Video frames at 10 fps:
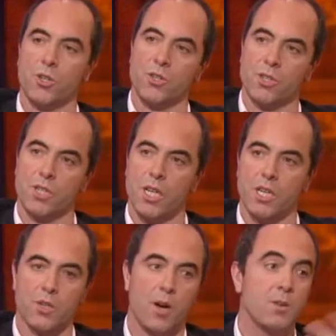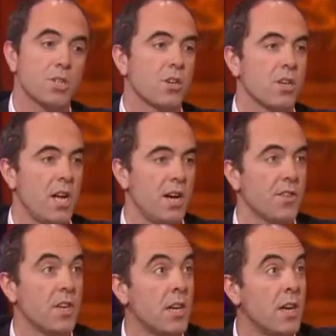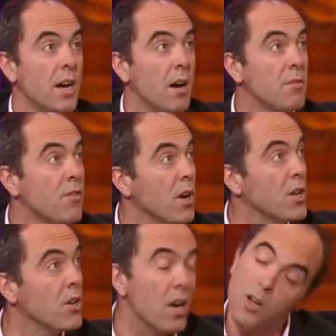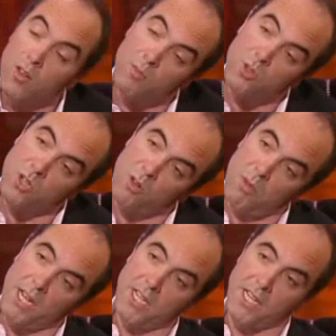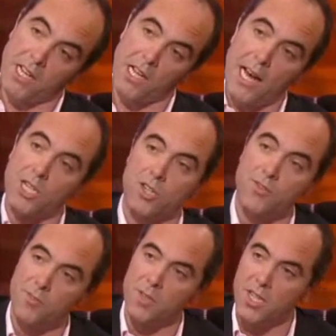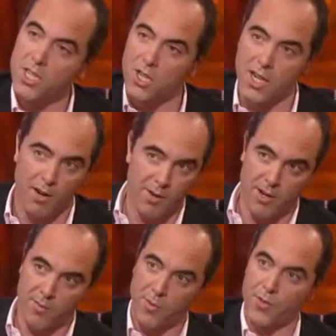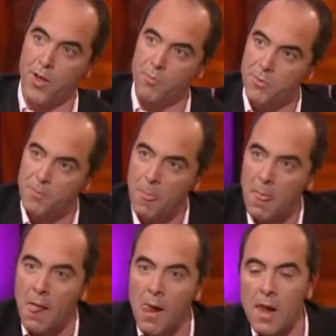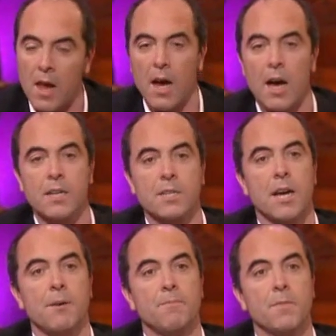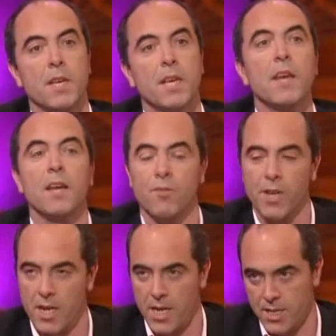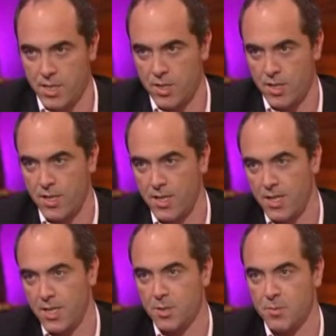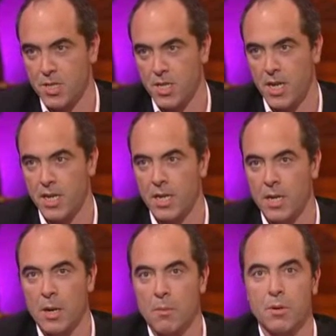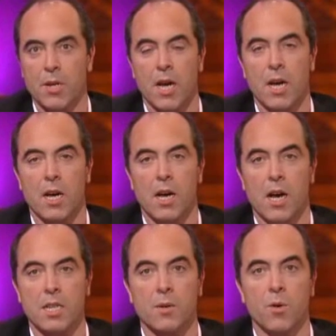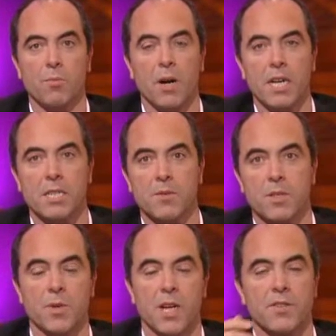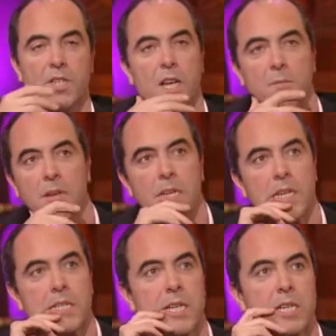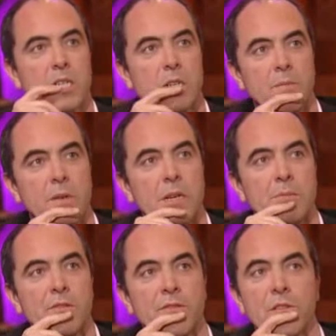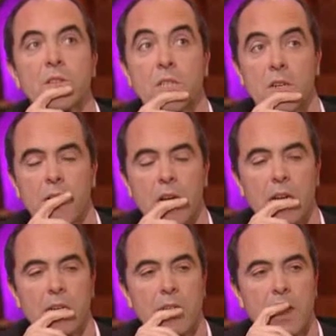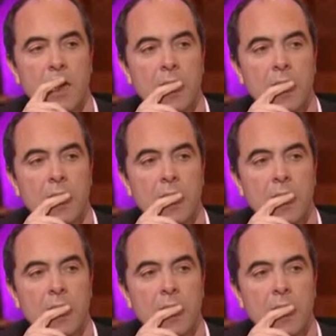you couldn't see. So I started laughing, and before I knew it, I got the most almighty clatter from a teacher, like a real thump. And he then realised his mistake. But as I walked past him, as we left assembly that day, I said to him, "April Fool, sir." And